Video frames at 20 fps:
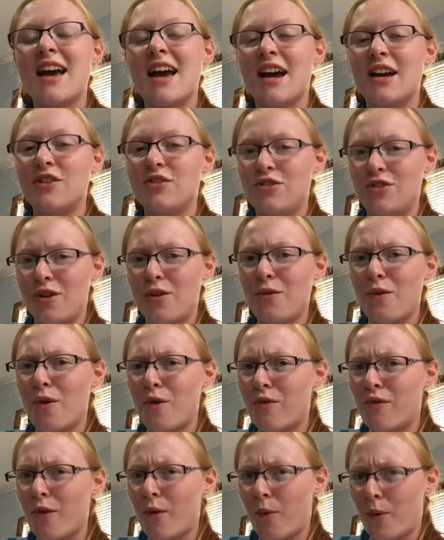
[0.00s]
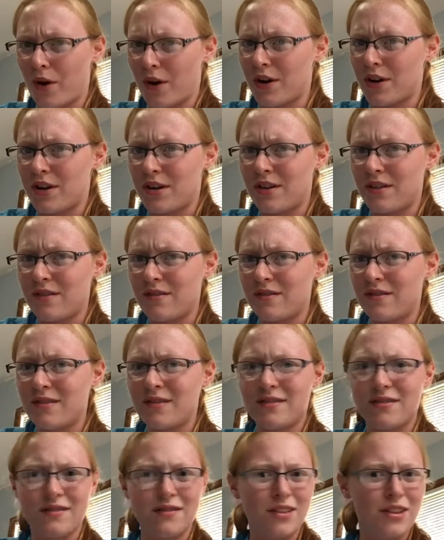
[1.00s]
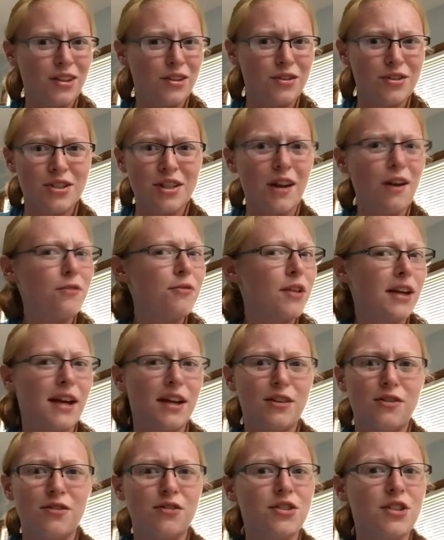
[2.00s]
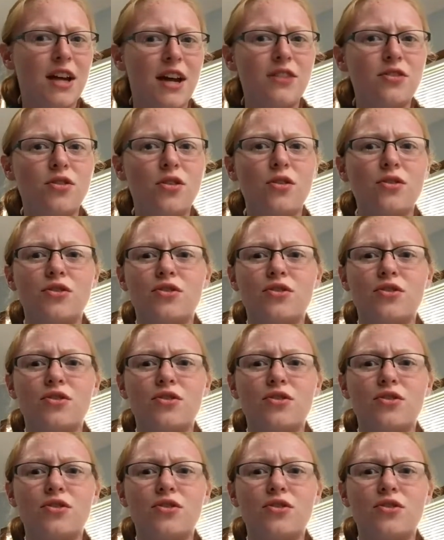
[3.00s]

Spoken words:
and don't overwork yourself, like in your schedule.